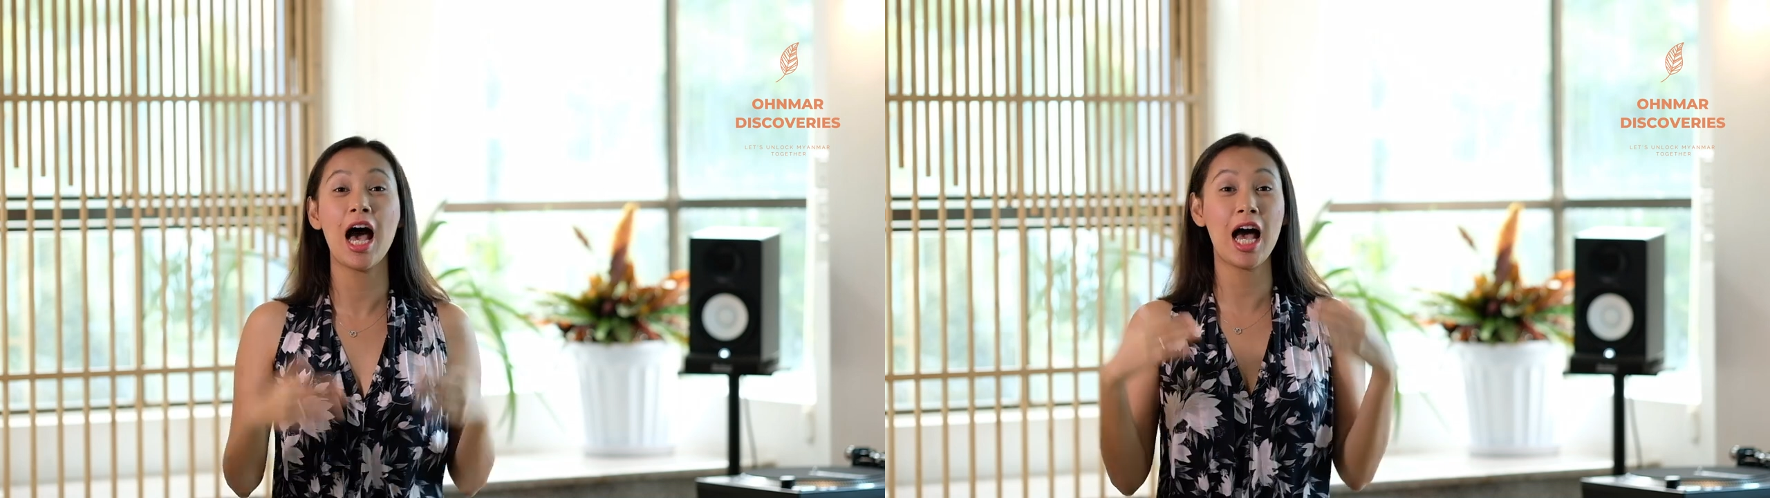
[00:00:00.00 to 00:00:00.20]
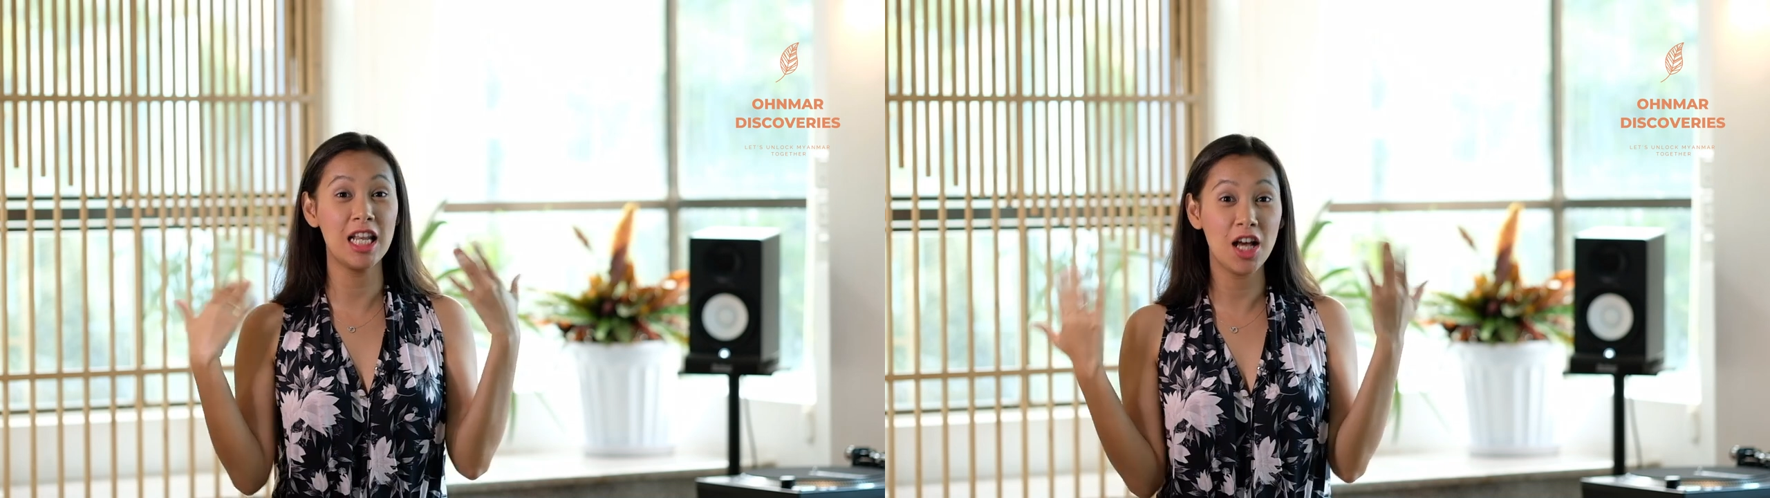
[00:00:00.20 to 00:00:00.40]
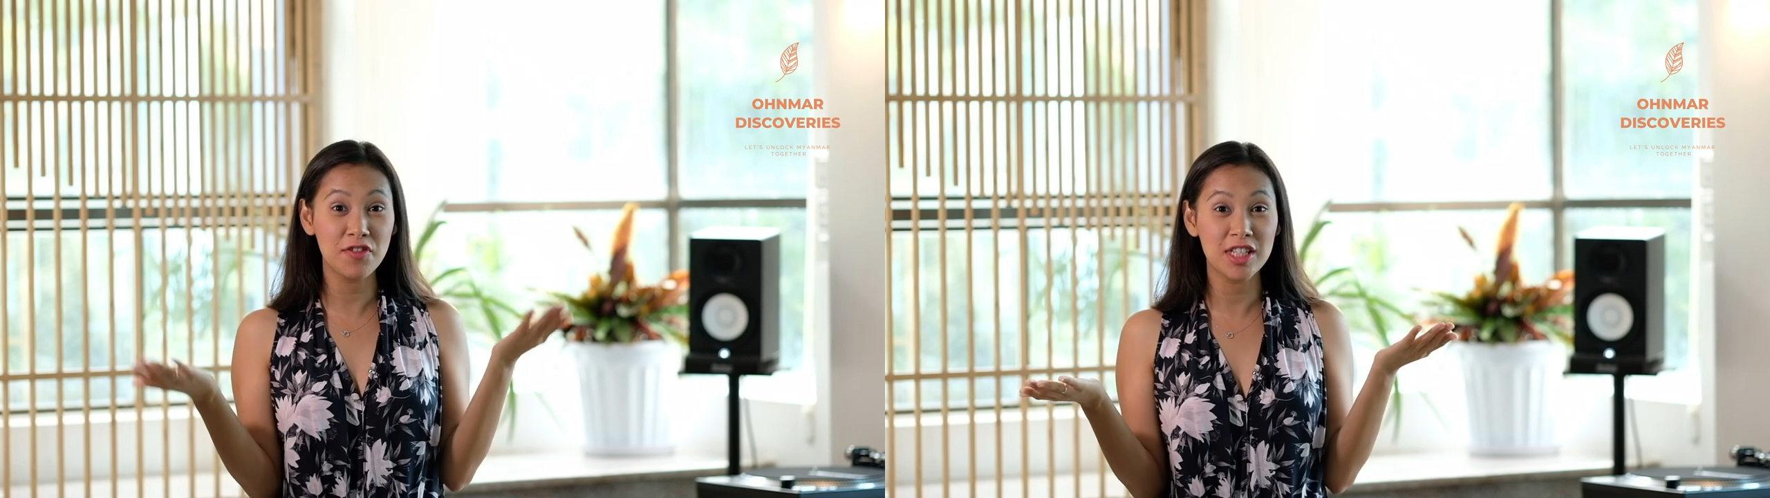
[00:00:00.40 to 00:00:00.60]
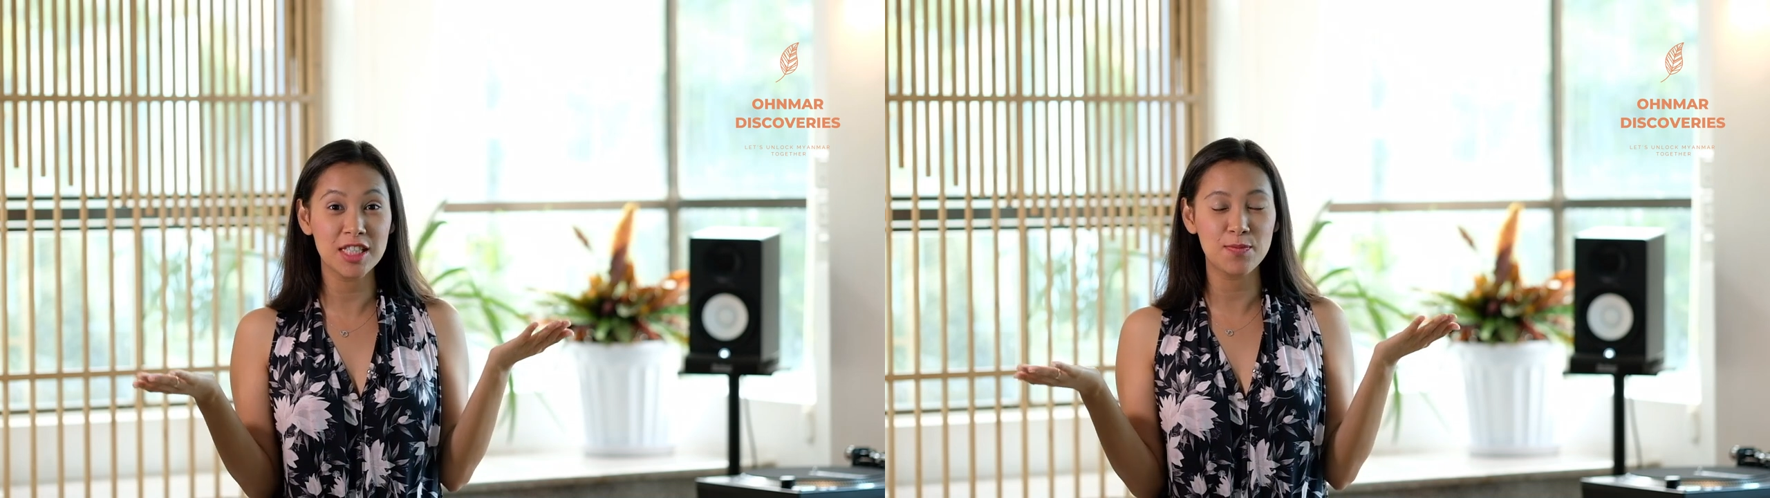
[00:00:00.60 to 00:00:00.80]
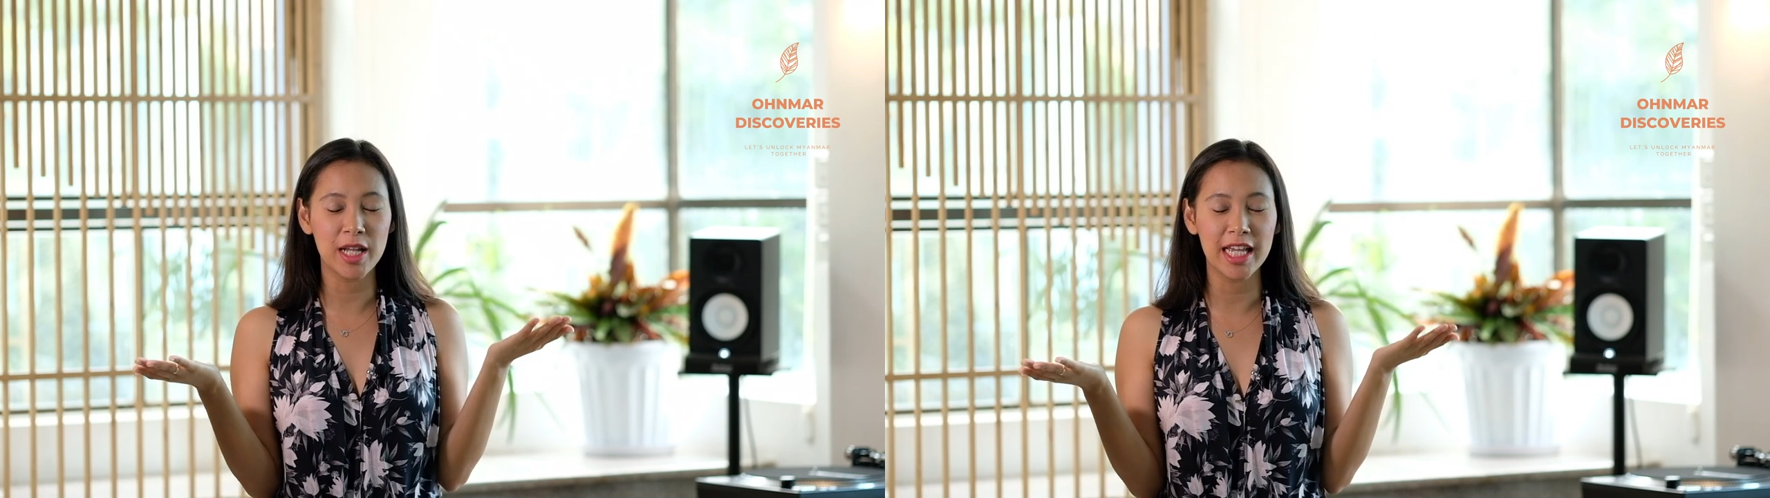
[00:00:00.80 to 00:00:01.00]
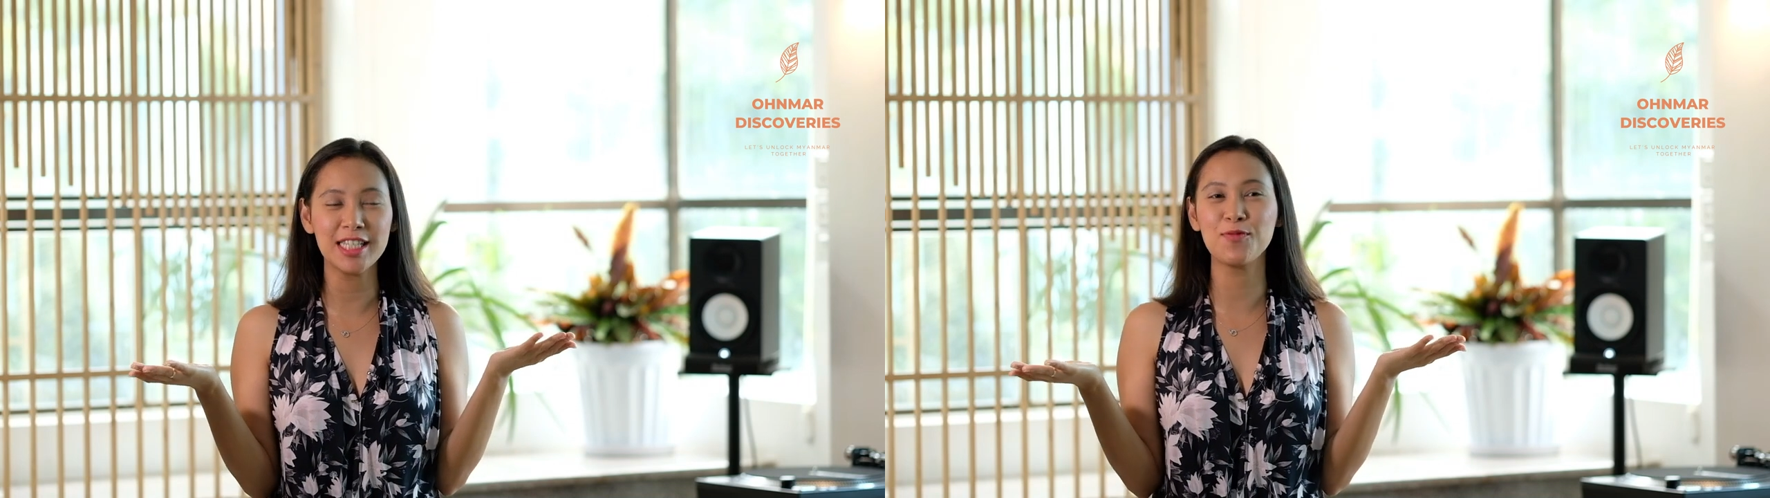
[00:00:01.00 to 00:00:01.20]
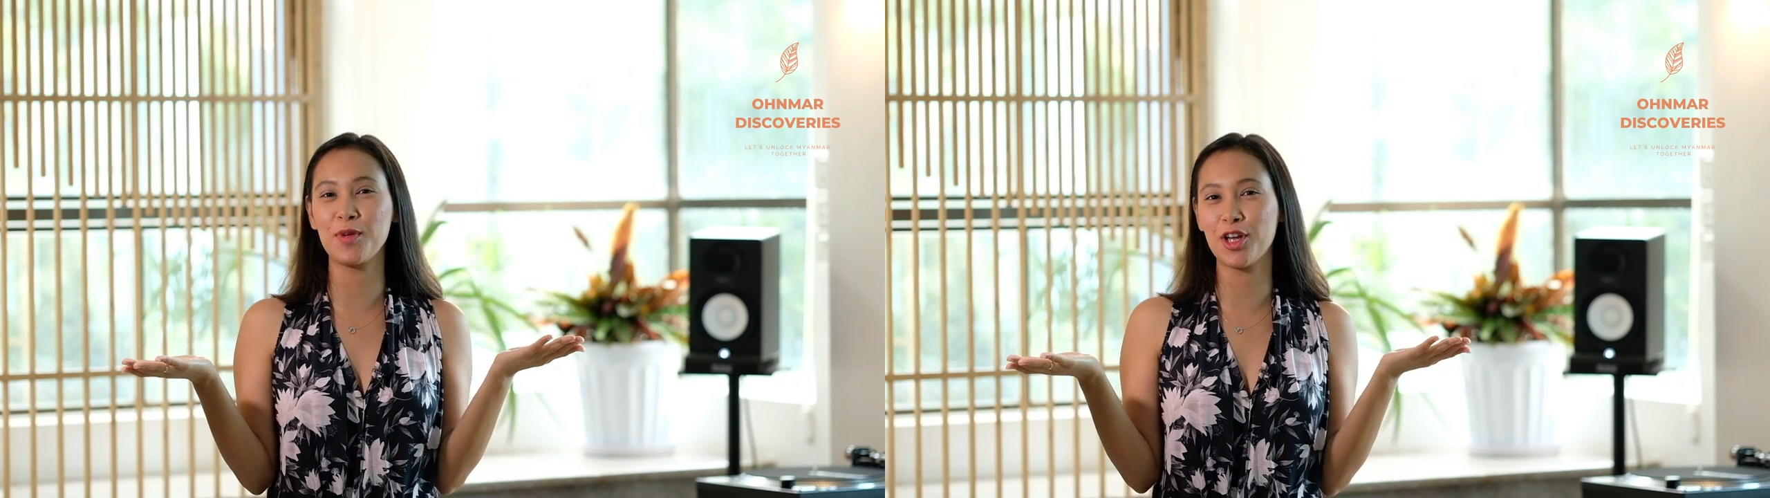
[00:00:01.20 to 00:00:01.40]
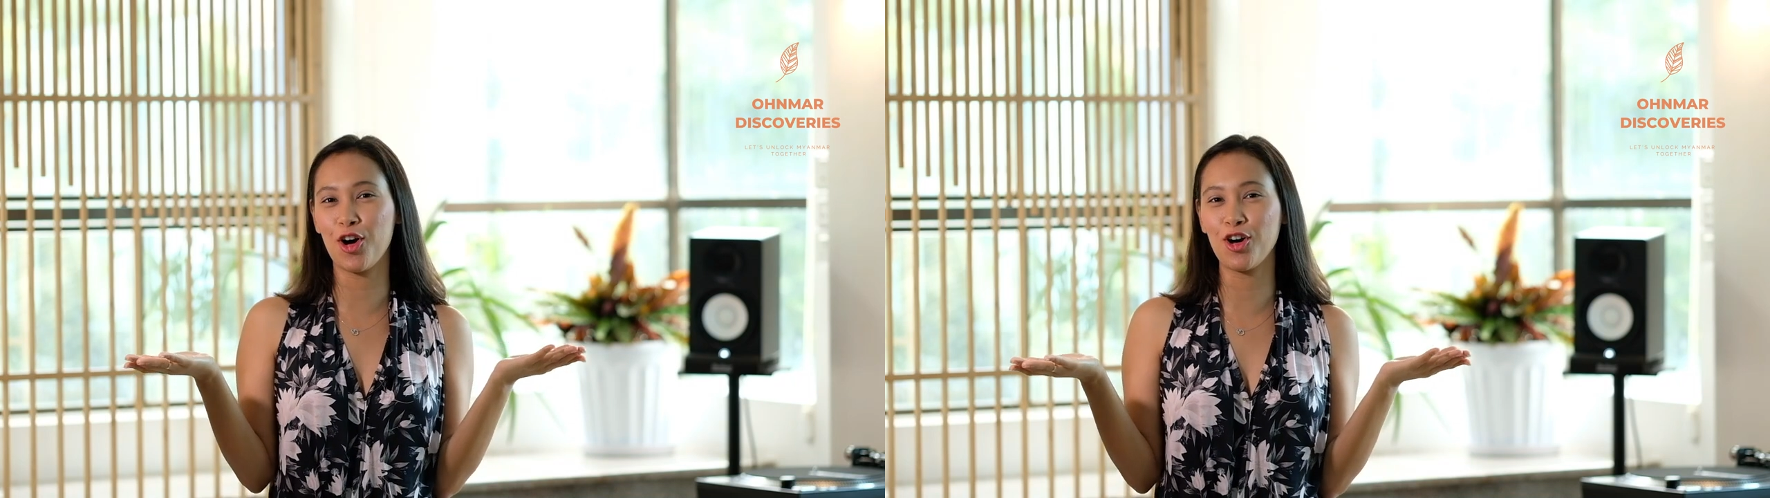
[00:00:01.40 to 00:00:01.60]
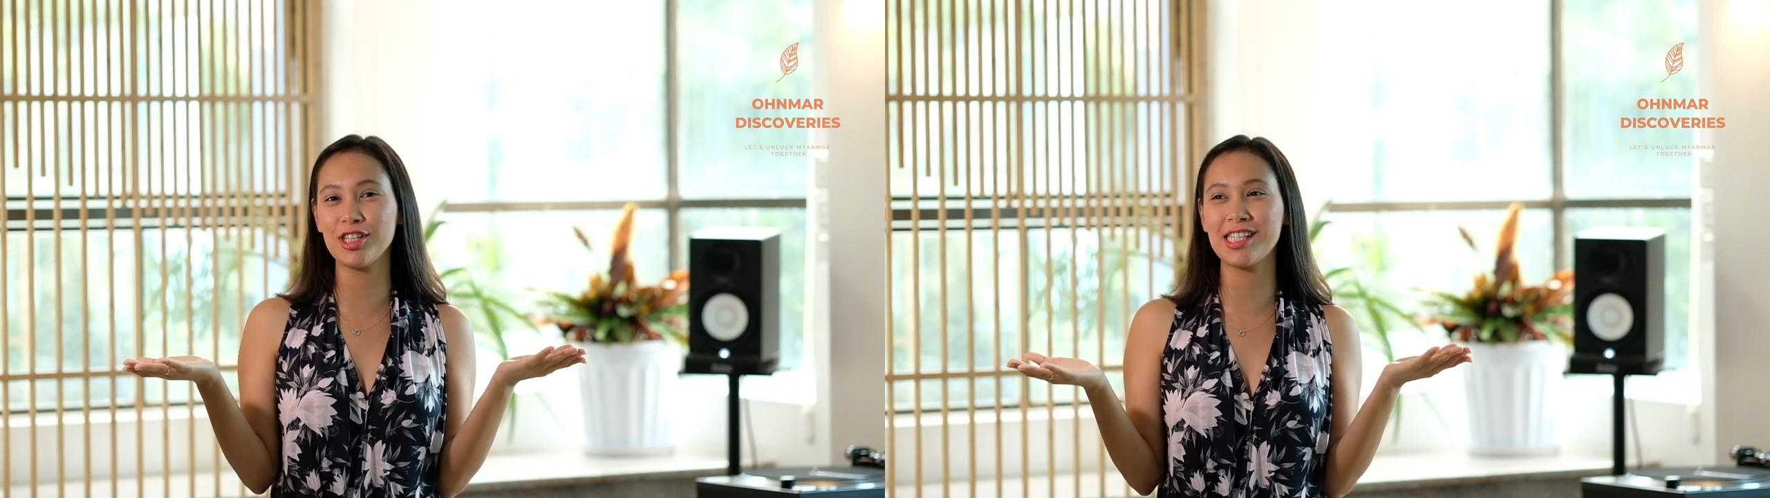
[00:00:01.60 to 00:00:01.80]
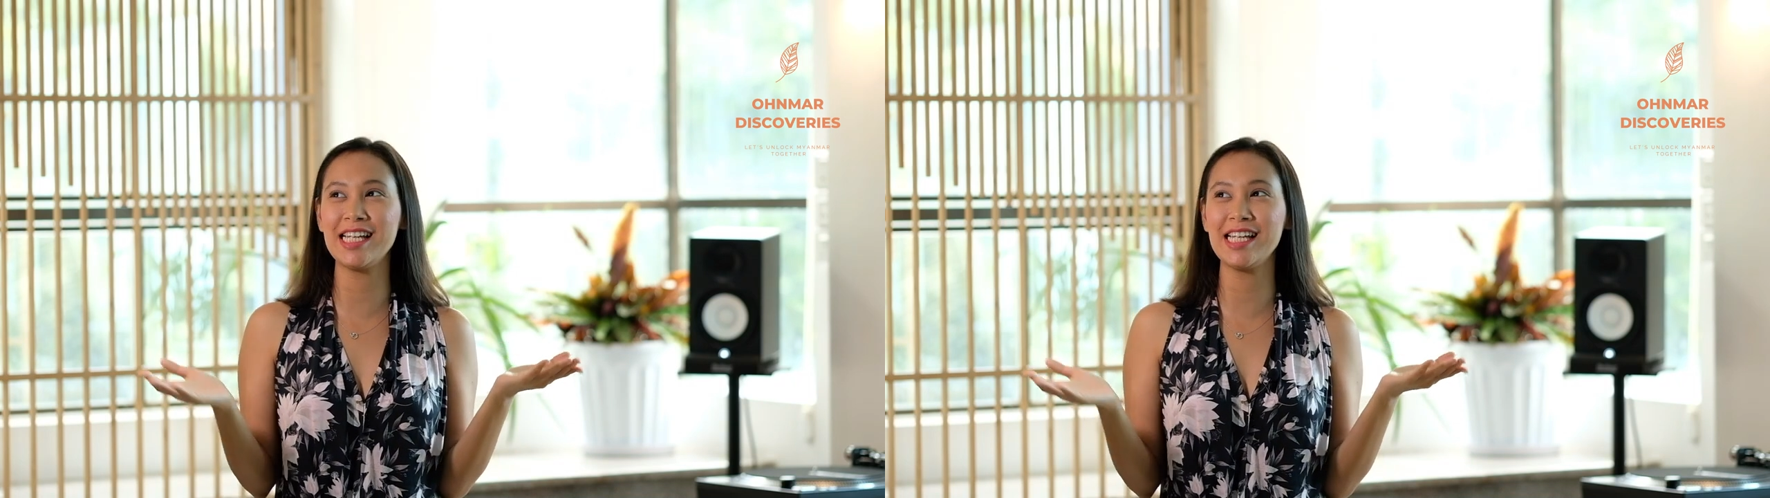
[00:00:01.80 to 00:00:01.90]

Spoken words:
I love this place because